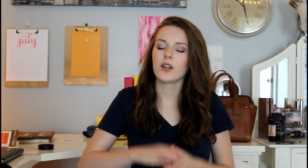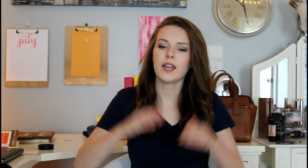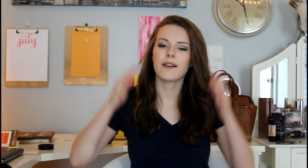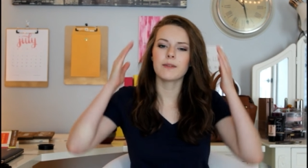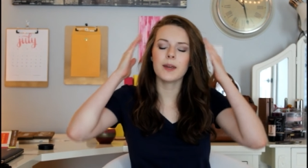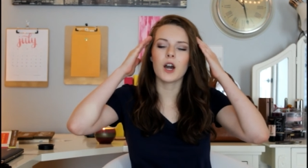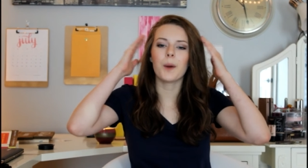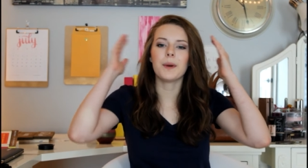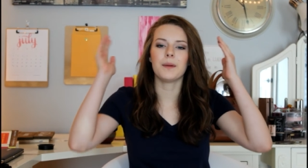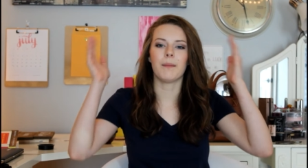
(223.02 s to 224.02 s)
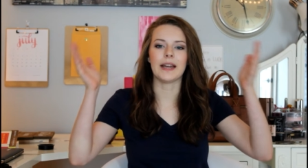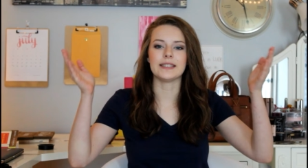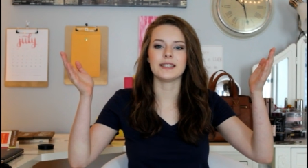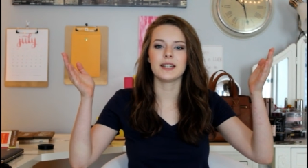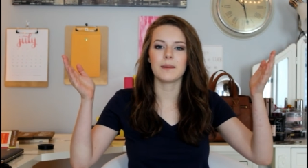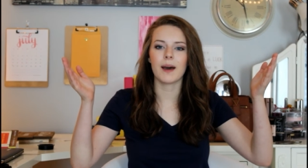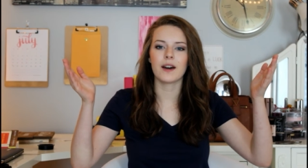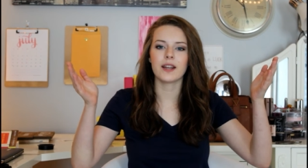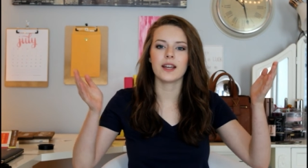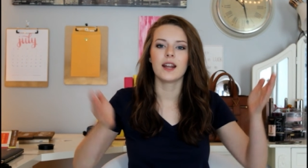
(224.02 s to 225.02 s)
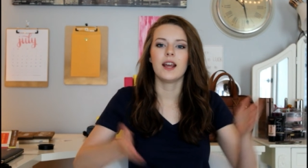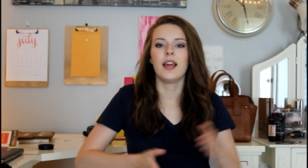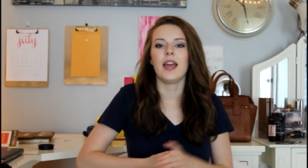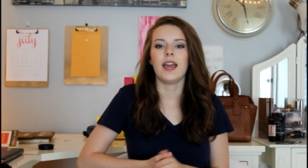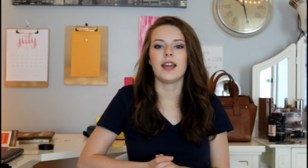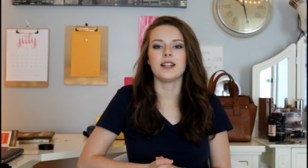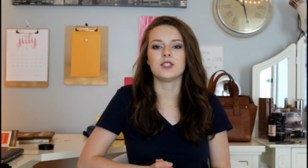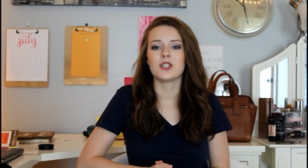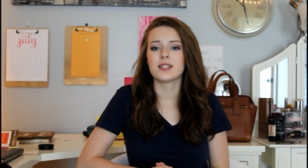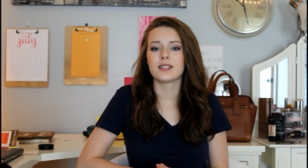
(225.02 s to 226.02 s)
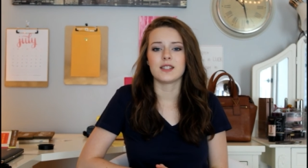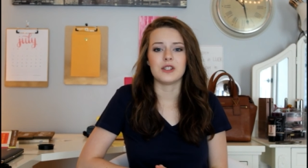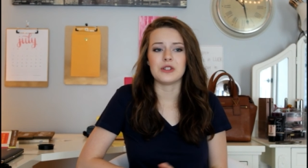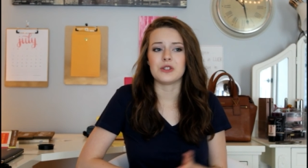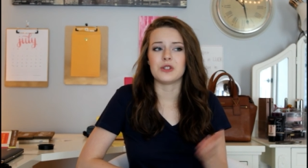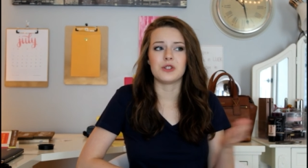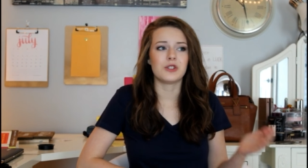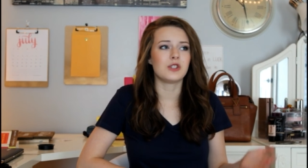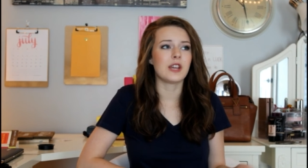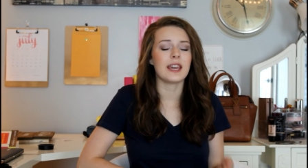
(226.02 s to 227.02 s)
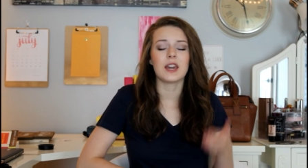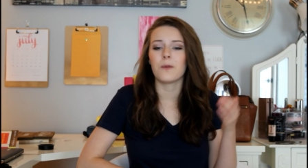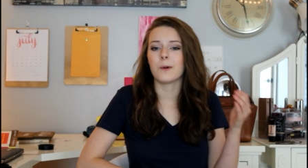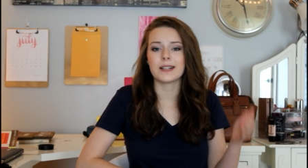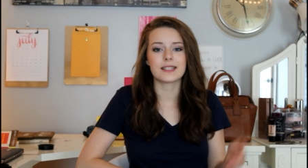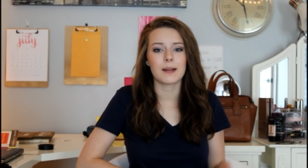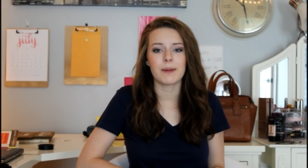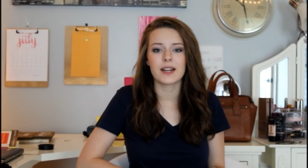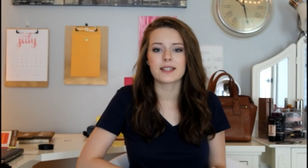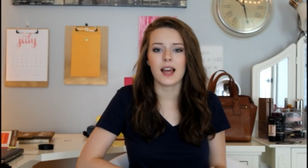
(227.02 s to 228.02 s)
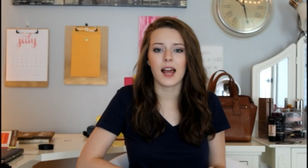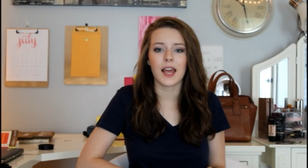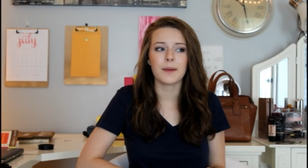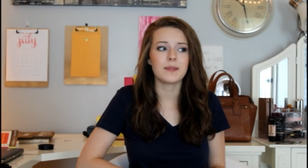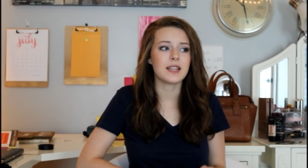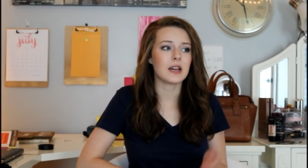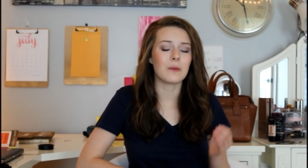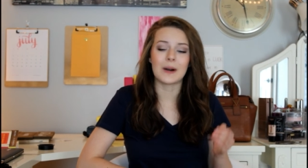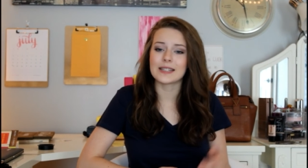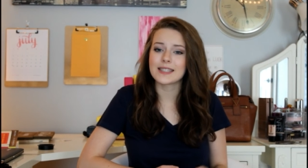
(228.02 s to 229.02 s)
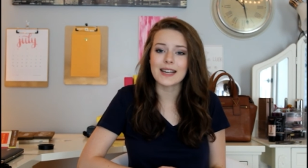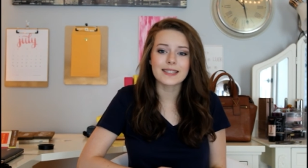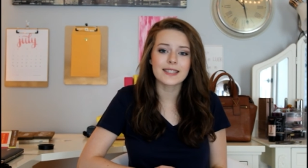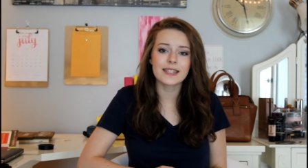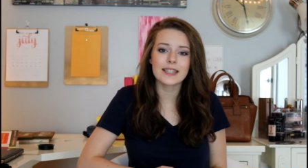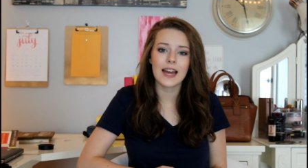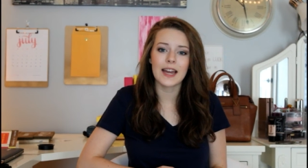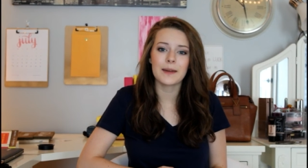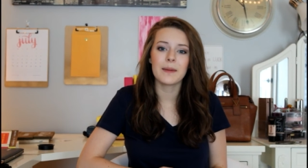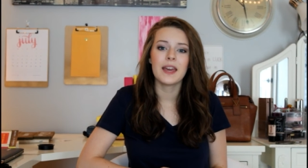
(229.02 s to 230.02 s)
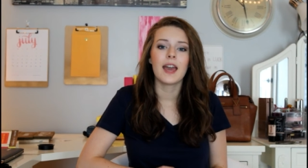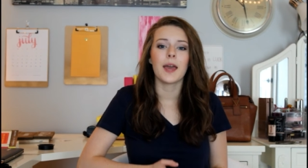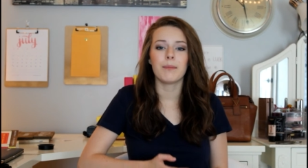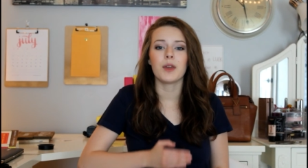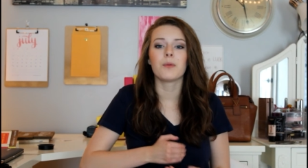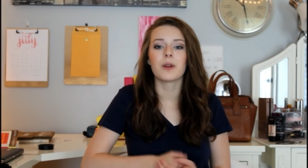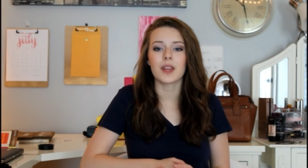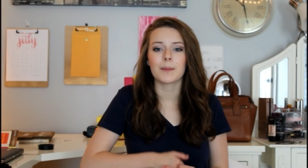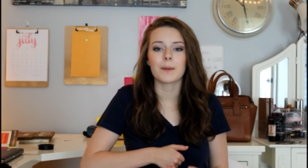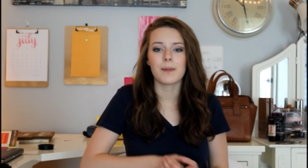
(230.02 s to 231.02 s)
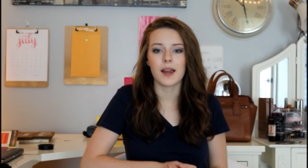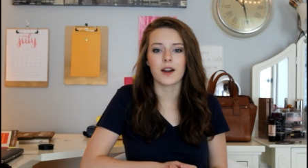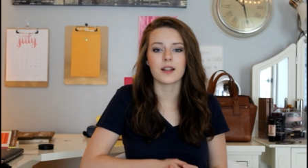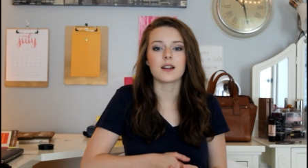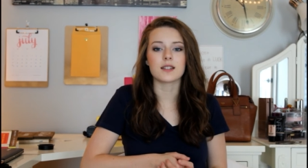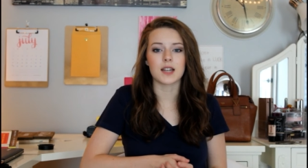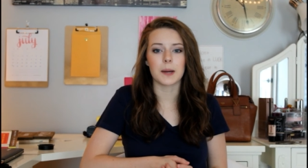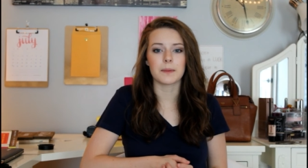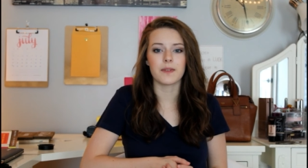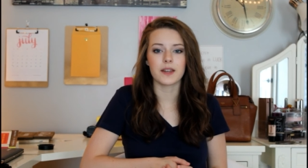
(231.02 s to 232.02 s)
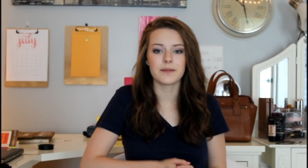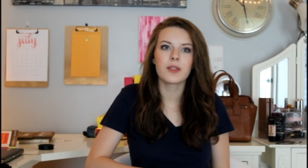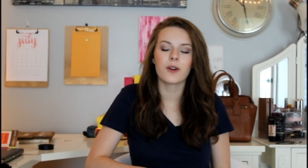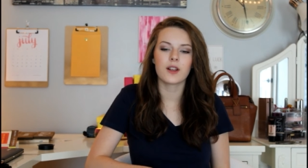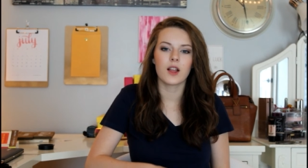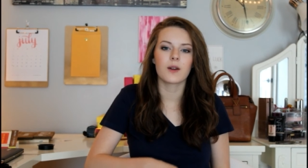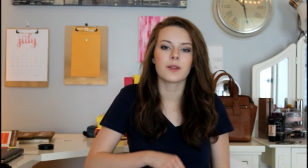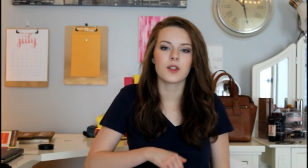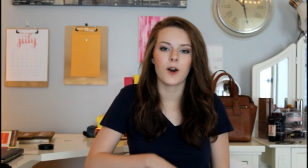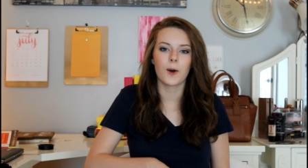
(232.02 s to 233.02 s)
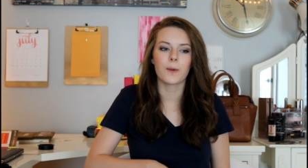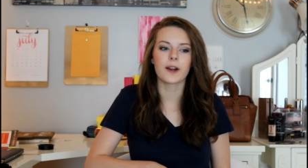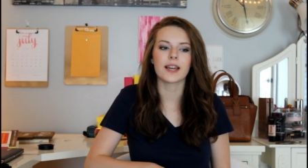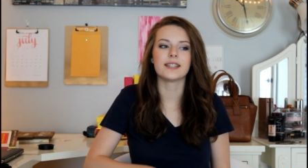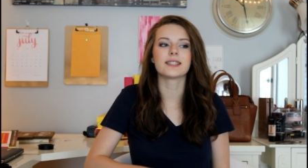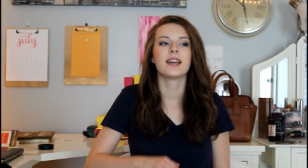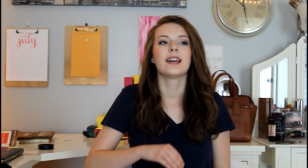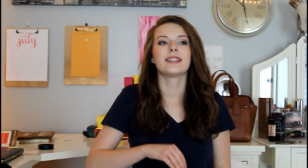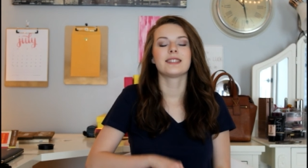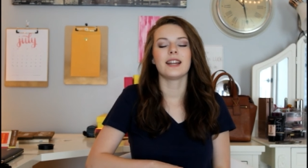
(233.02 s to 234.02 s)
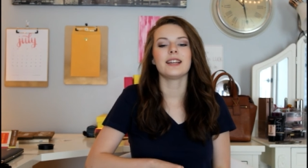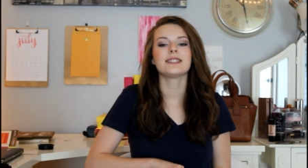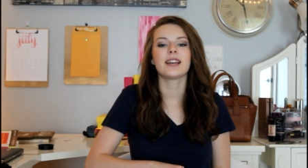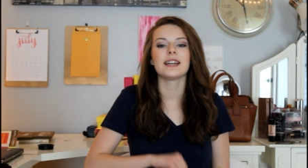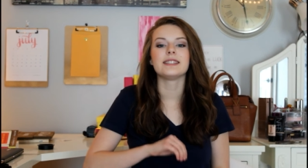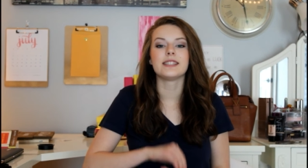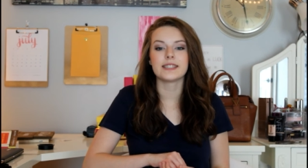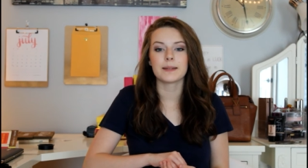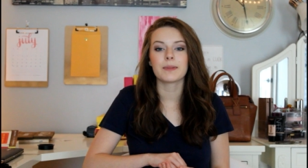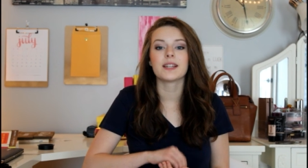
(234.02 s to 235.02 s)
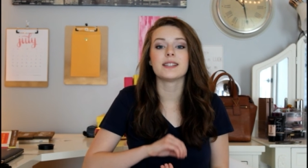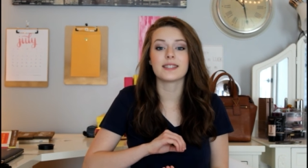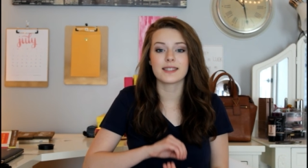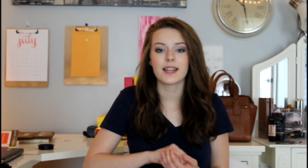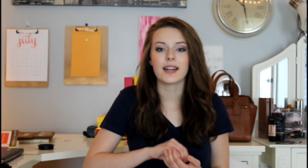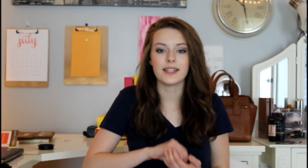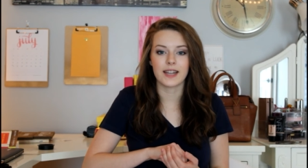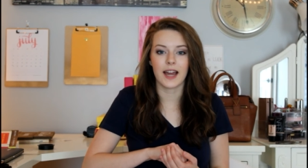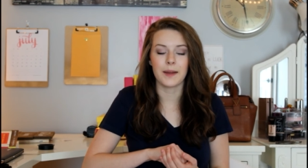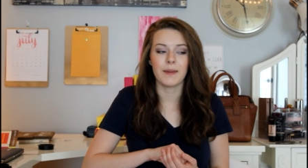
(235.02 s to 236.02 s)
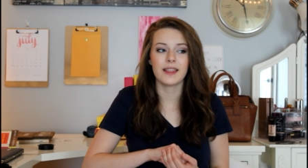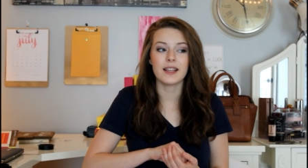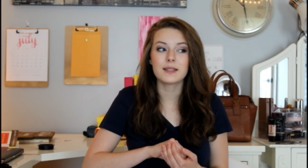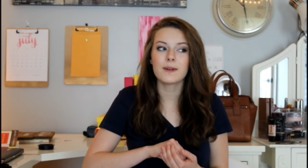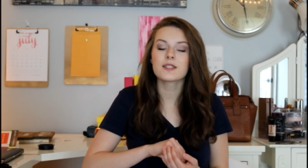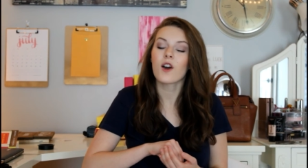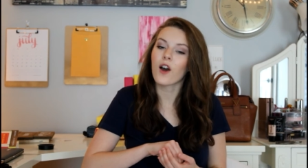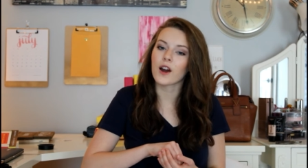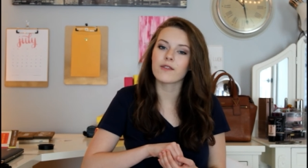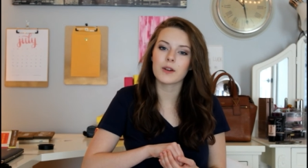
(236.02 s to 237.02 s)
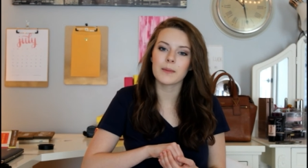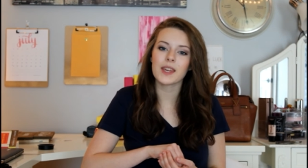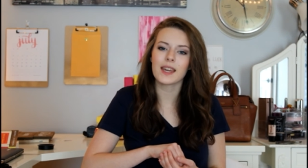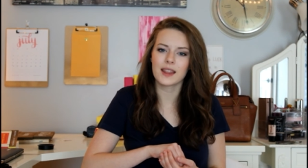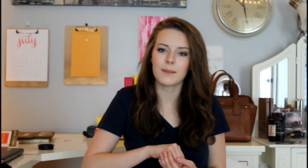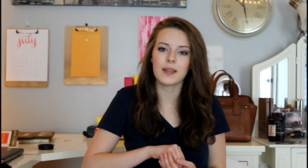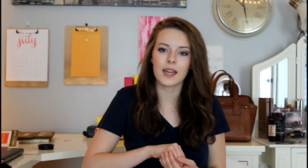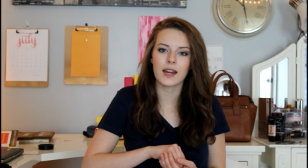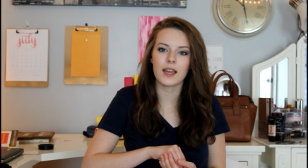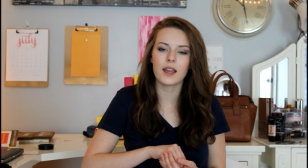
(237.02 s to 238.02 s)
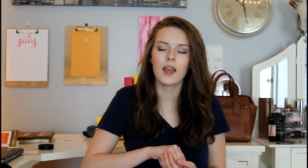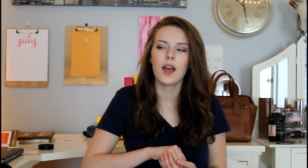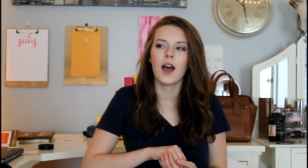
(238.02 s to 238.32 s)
you have to be open-minded about it and just take it one step at a time, take one test at a time, and be really prepared and on top of it. Going along with the homework is setting aside disciplined study time. And this was hard for me in the beginning.